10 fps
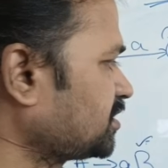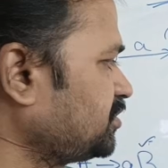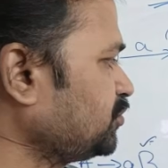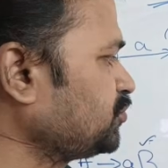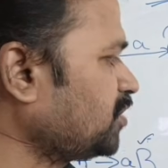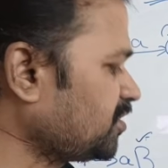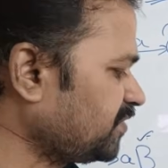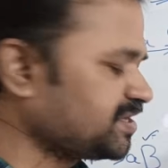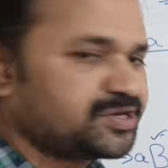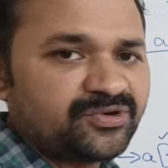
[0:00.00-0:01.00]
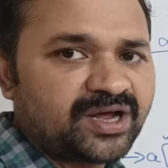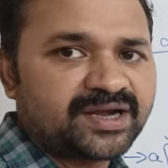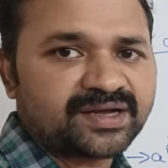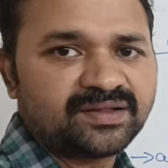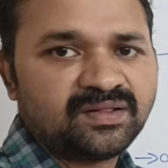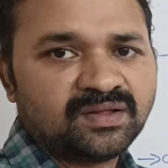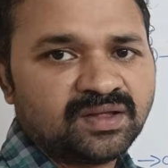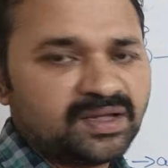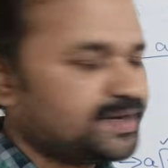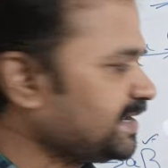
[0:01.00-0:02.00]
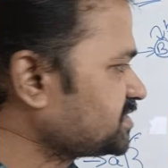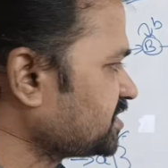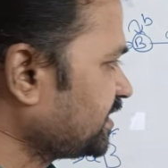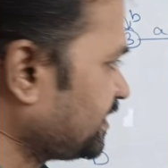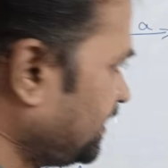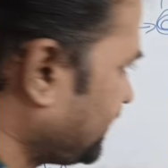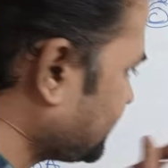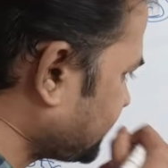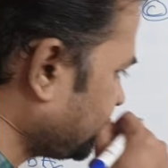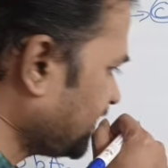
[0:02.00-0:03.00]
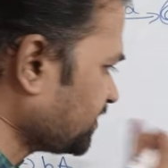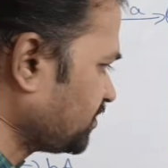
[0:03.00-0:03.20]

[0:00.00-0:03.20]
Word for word: Q2 on 1, Q0. Next let, let us write on